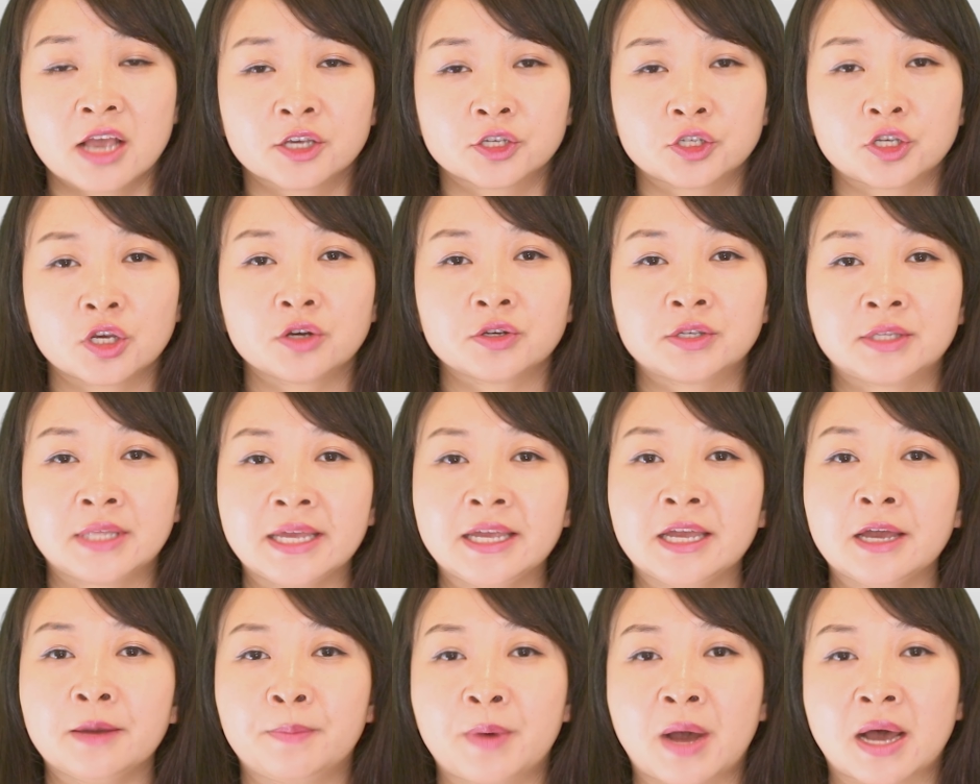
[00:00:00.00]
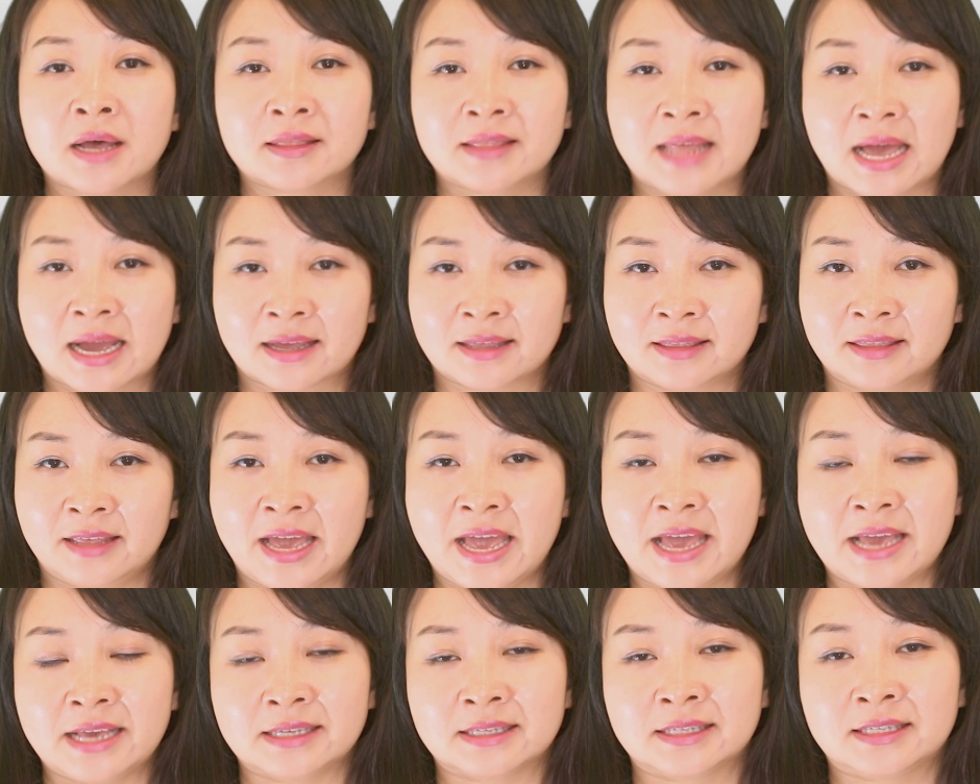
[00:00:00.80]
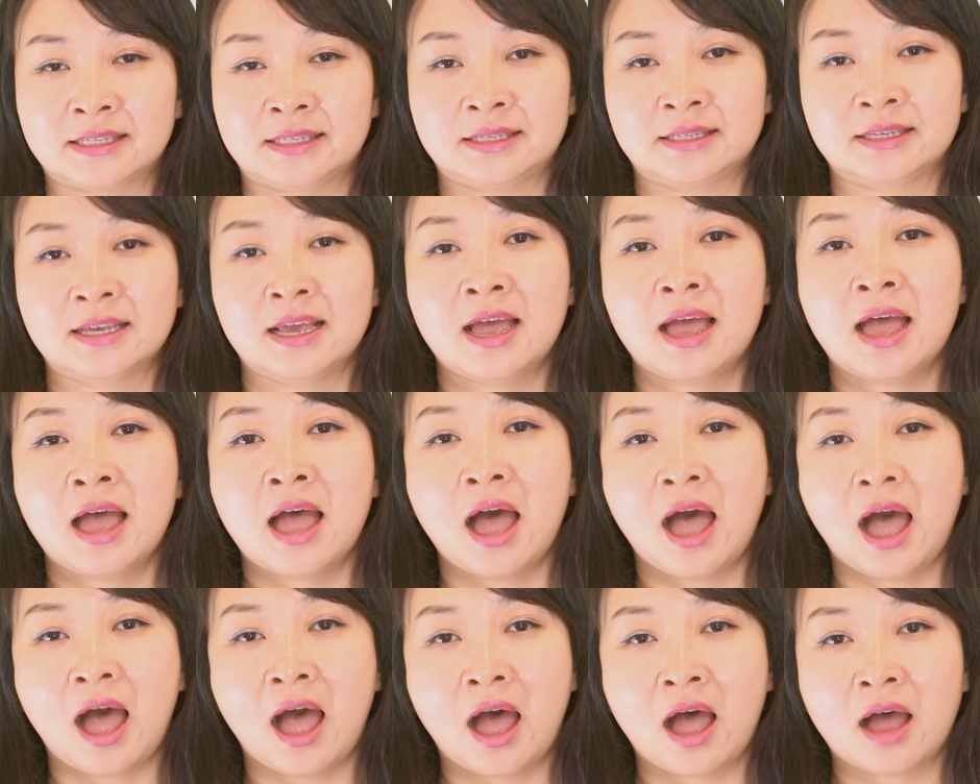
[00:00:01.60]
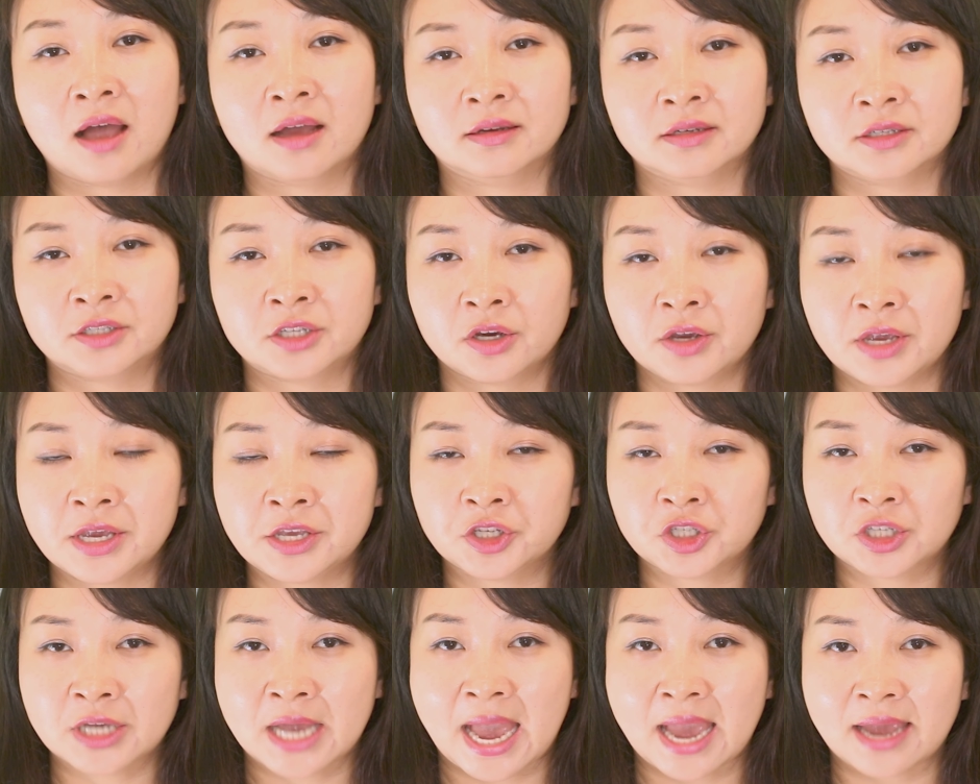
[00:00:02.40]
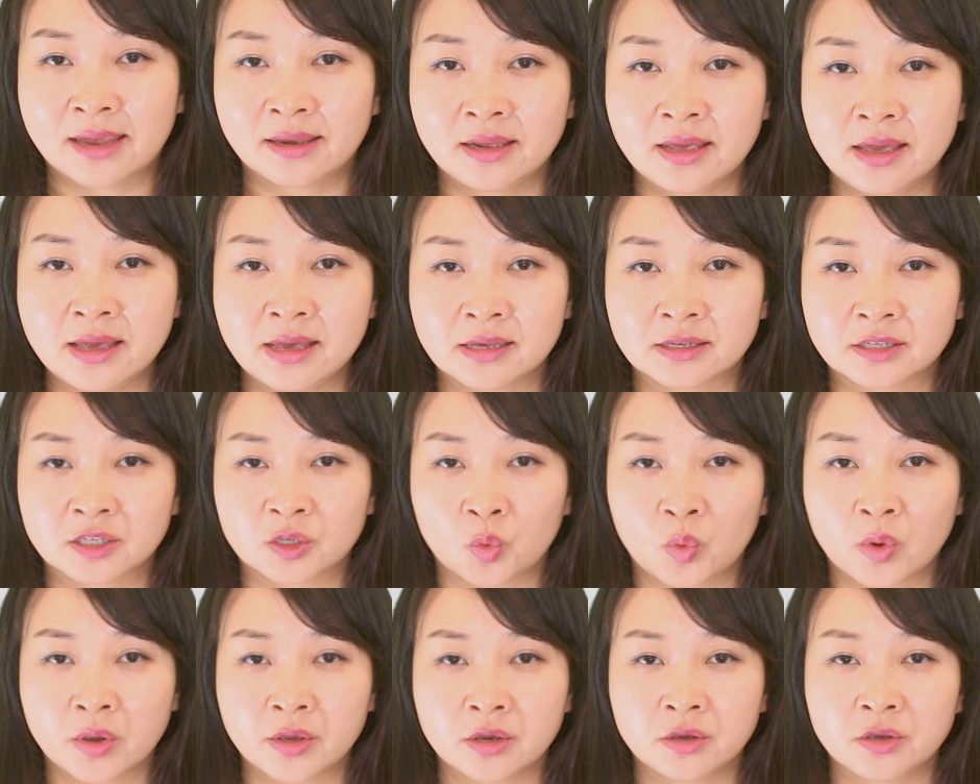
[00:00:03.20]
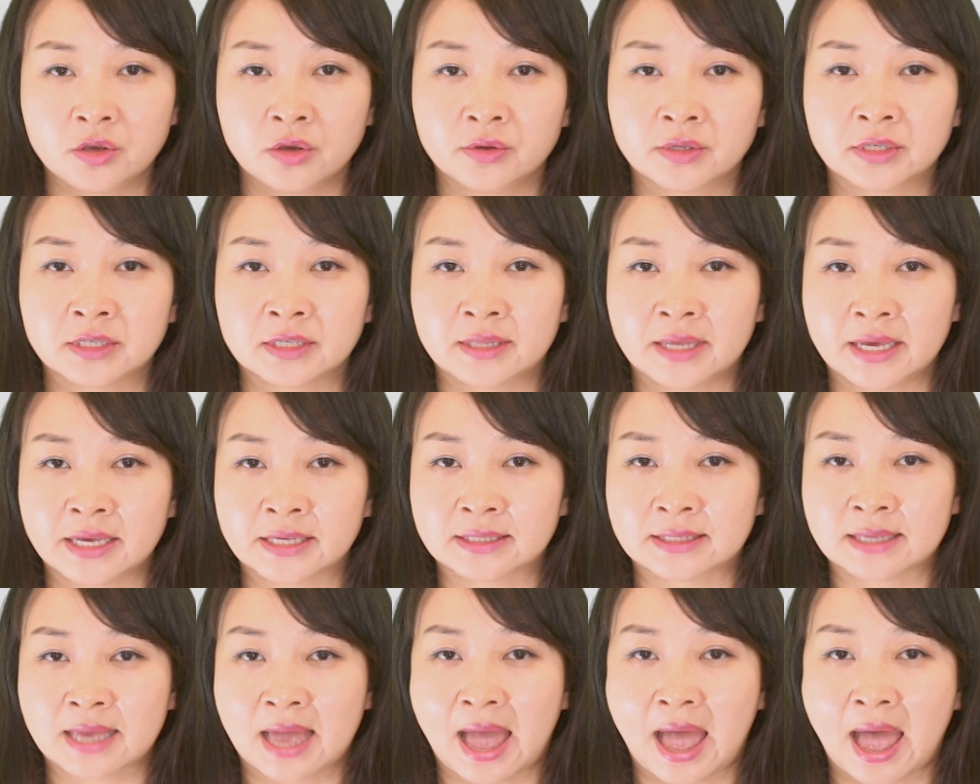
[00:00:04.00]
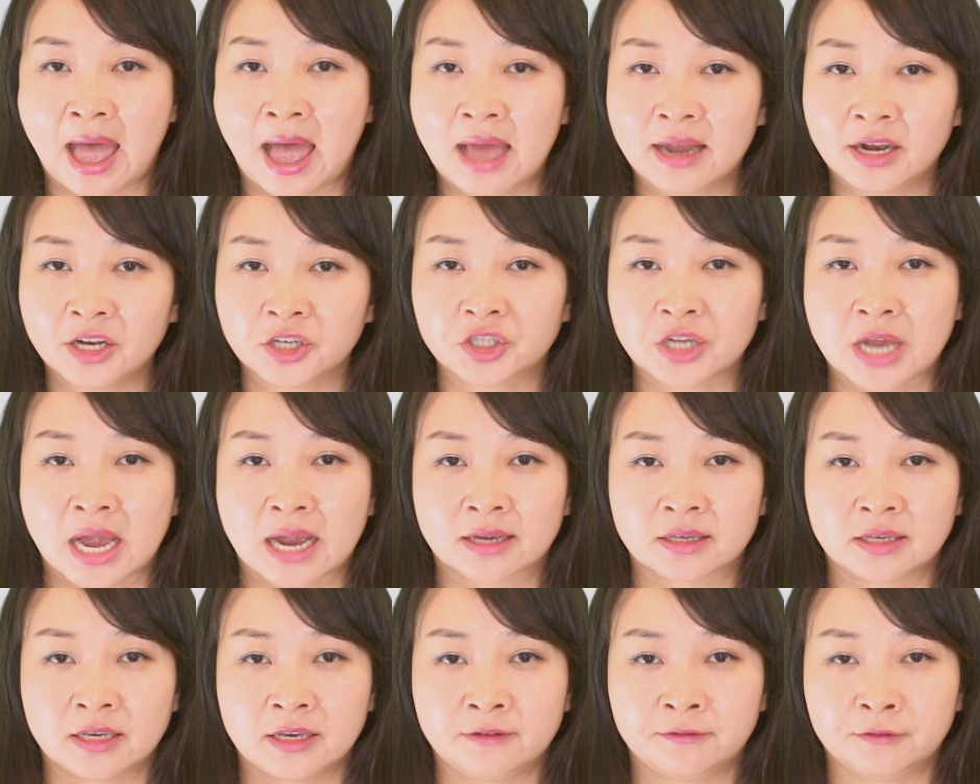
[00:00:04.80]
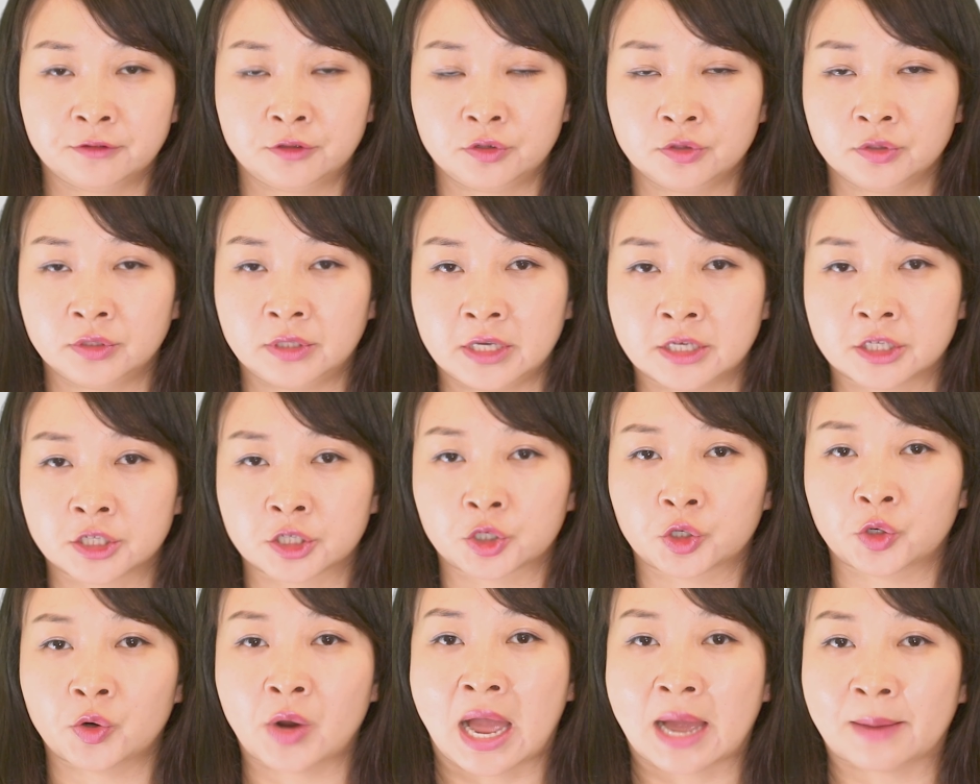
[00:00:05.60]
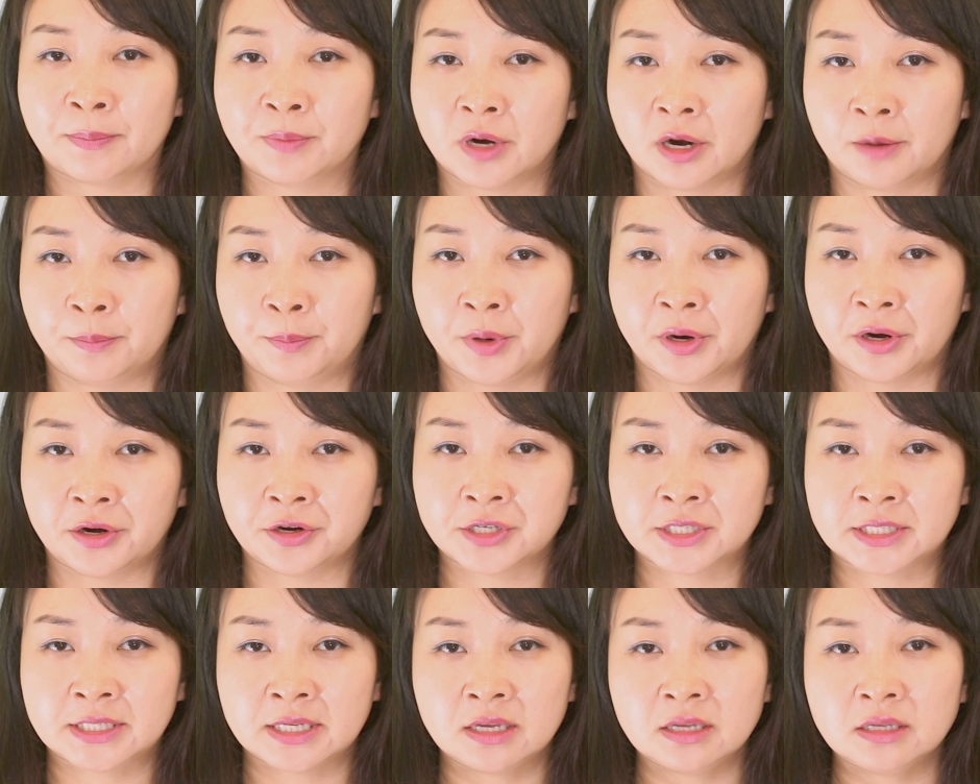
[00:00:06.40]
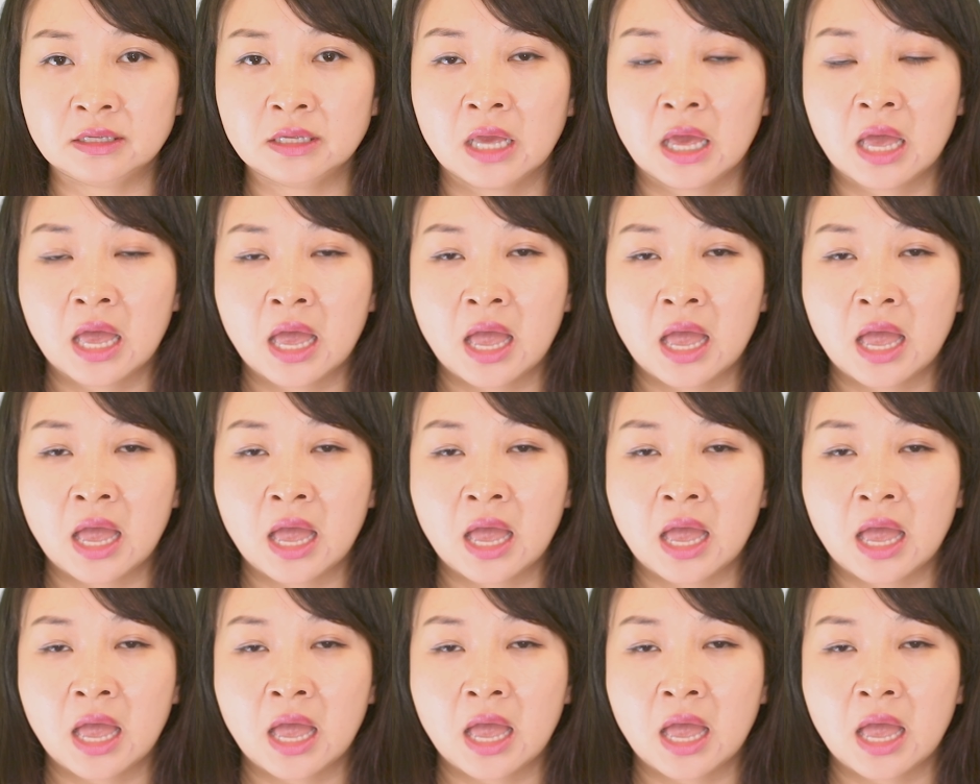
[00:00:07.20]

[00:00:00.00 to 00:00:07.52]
So think about like this. So in Chinese, when you use this adjective to describe a person,